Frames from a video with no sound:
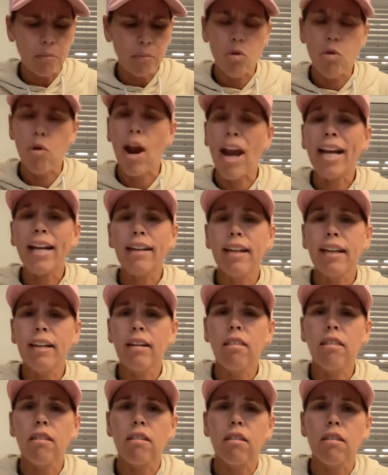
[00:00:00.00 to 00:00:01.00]
Crank
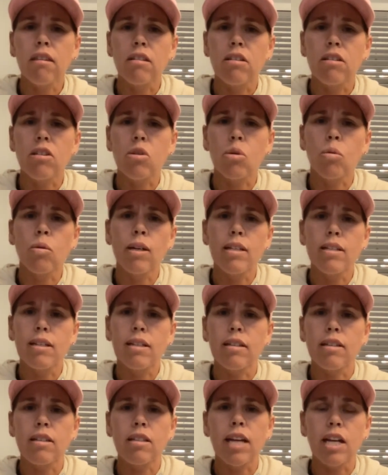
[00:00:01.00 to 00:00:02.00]
length, this is always
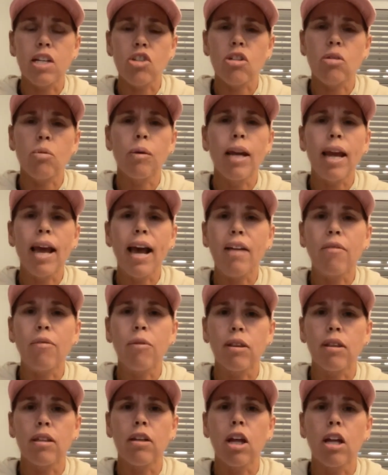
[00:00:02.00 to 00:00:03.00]
a discussion we have
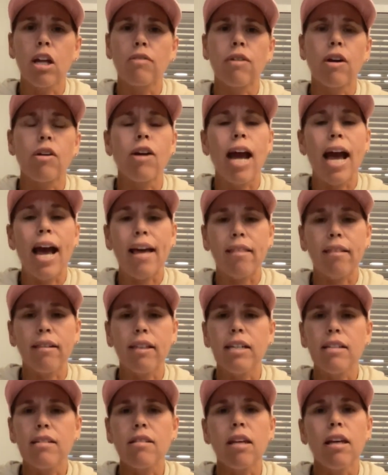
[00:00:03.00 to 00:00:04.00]
with a lot of our
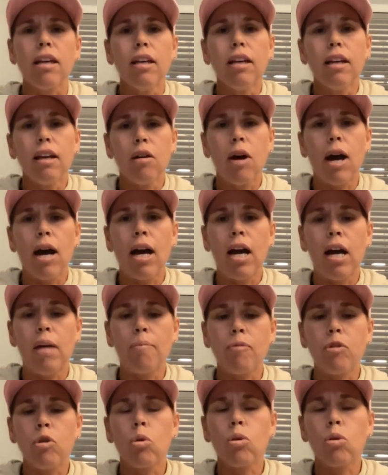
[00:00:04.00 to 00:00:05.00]
athletes.
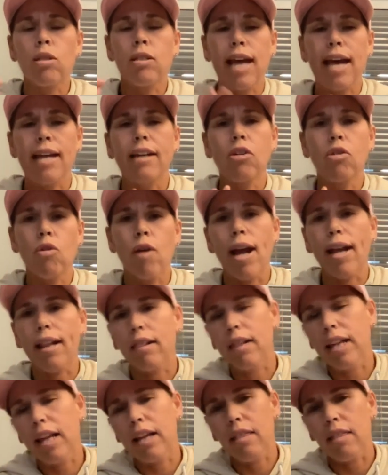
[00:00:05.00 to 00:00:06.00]
Your standard
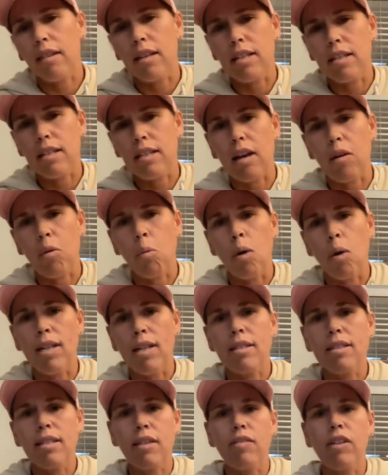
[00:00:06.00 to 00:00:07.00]
crank length is
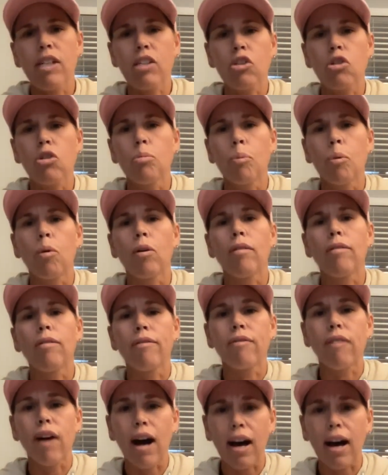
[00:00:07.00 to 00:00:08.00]

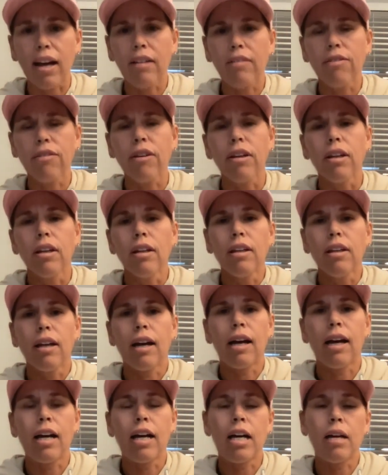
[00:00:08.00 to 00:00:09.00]
172.5.
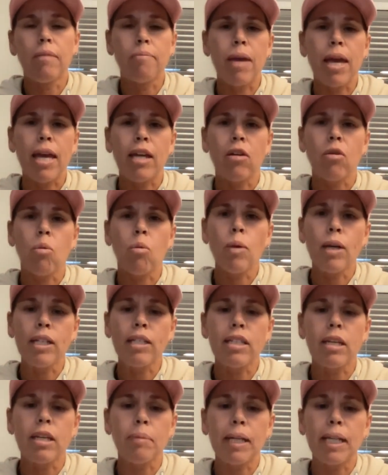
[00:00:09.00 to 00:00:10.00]
And
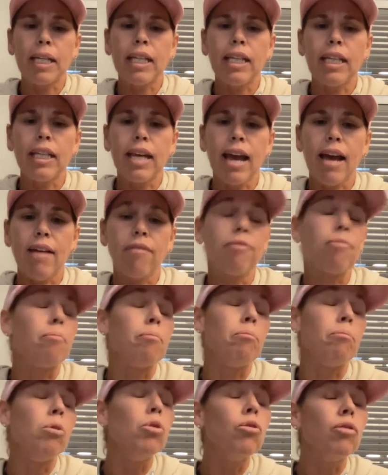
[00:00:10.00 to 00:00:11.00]
we typically have
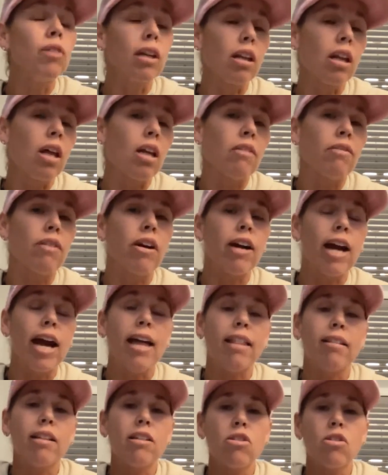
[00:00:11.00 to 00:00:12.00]
moved a lot of our
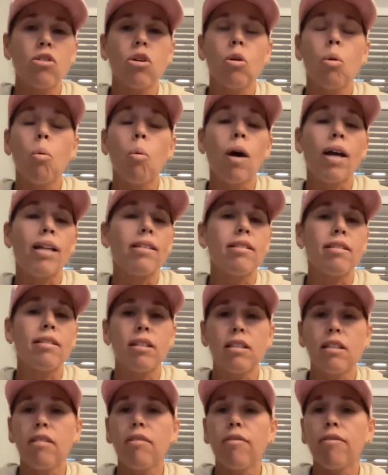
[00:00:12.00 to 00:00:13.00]
athletes to a
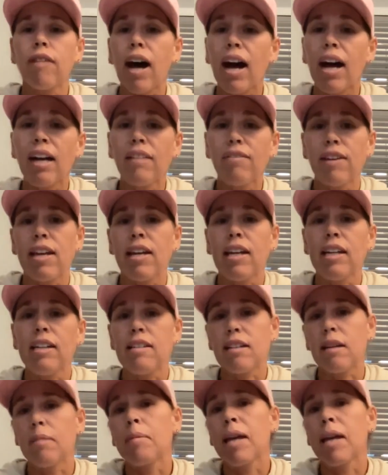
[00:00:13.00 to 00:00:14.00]
165, and in
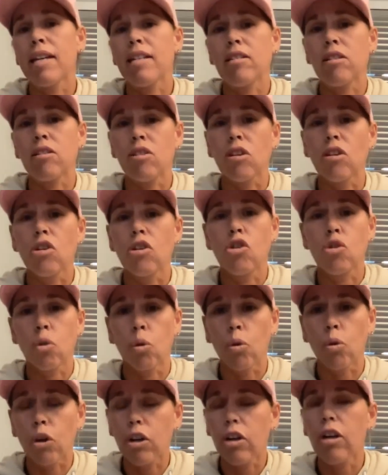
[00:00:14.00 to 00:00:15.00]
some cases
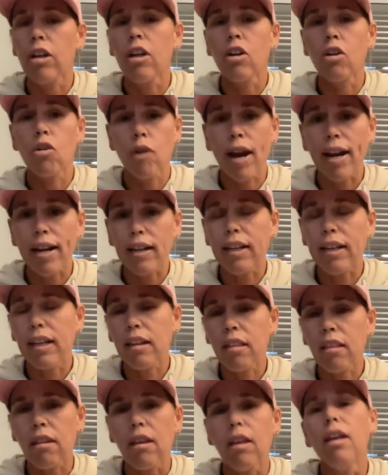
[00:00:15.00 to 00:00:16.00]
shorter crank
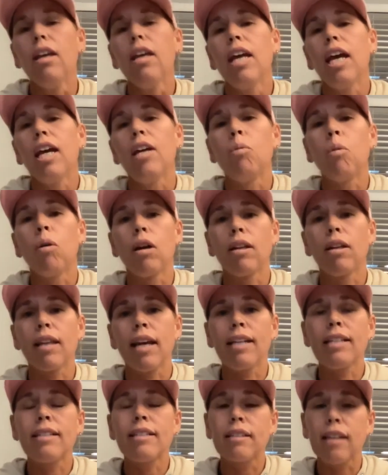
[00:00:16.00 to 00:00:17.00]
length. And what
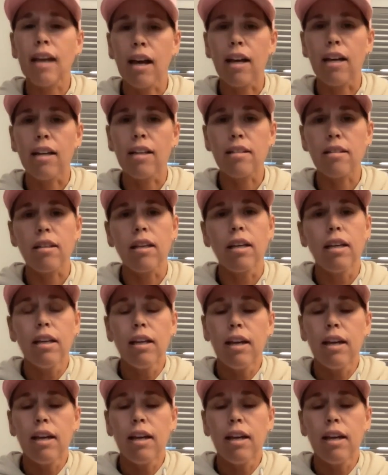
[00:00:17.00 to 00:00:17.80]
that does,